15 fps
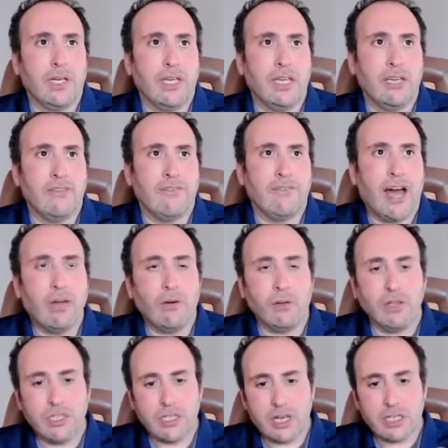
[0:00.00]
if I
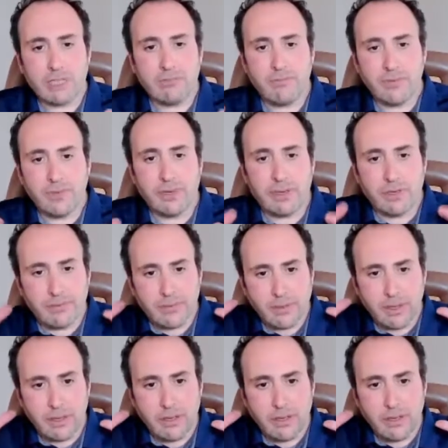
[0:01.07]
only charge them, you know, if you know,